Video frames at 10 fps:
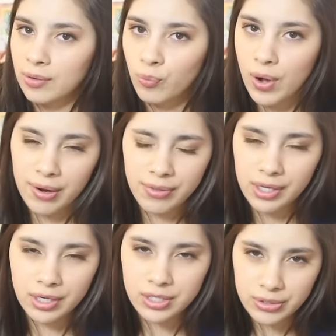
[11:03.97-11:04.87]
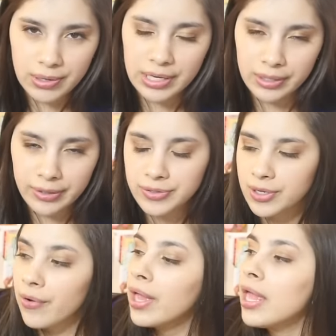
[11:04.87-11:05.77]
then why are they gonna do it, you know?
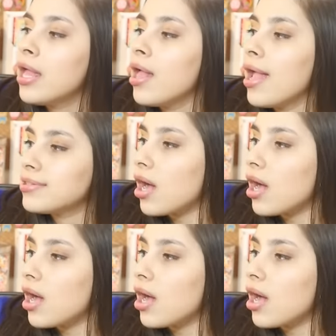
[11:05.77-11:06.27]
So it's